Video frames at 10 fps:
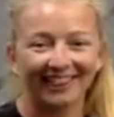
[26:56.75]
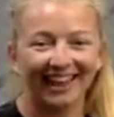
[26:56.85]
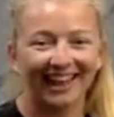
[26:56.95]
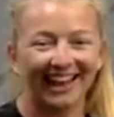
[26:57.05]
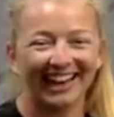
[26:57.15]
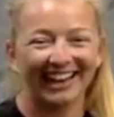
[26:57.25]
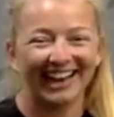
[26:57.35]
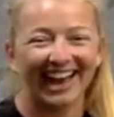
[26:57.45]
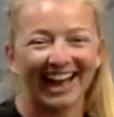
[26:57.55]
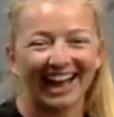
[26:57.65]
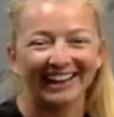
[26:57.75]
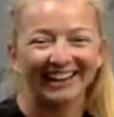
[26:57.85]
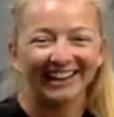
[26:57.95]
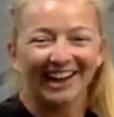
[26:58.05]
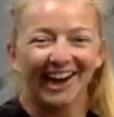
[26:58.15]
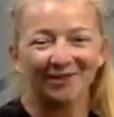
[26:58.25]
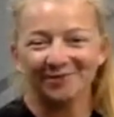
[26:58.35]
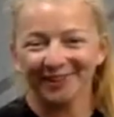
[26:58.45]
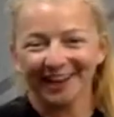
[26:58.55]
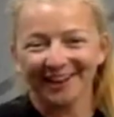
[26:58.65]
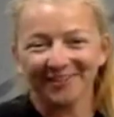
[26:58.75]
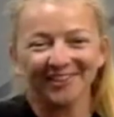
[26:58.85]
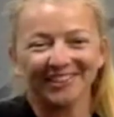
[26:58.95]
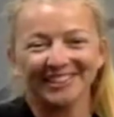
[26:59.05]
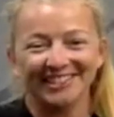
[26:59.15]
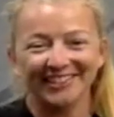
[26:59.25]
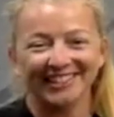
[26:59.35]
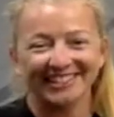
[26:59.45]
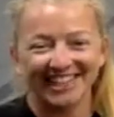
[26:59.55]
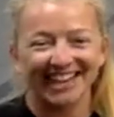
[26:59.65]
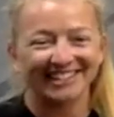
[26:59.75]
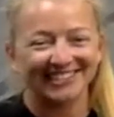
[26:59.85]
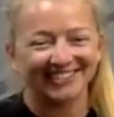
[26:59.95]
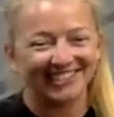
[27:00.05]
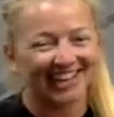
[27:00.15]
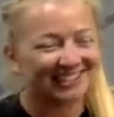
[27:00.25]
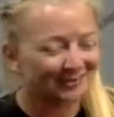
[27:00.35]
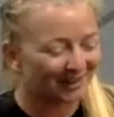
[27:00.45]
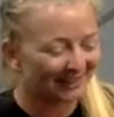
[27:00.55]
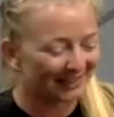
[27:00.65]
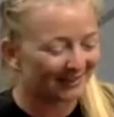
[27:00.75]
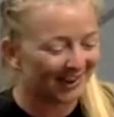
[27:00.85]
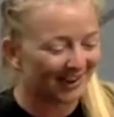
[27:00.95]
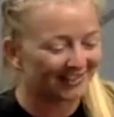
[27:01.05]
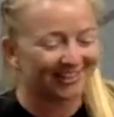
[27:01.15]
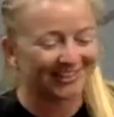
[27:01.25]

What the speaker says: Yeah, hopefully everyone's doing this exercise with you, not just